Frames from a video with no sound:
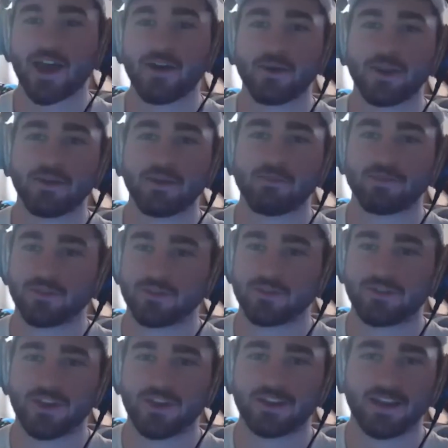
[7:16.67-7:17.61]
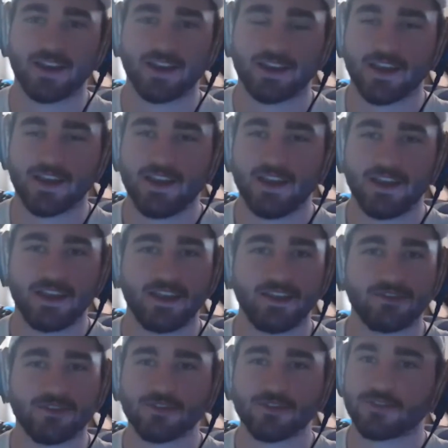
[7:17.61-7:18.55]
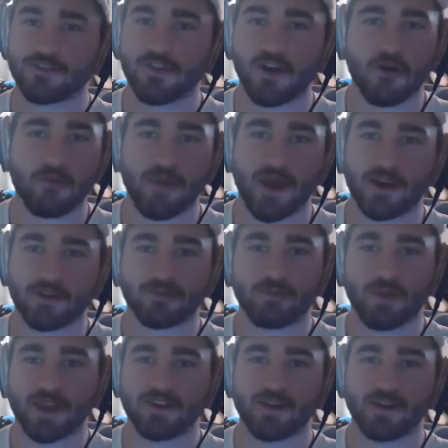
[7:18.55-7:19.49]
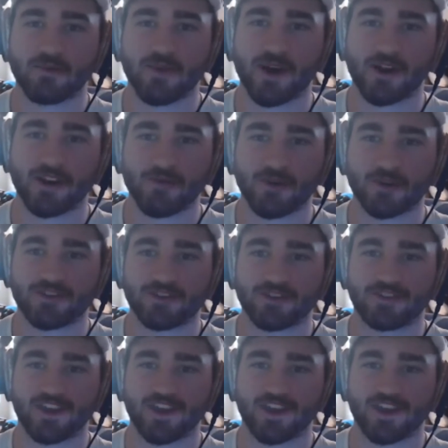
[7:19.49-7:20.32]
he just said, like, he's just so about spending money, which is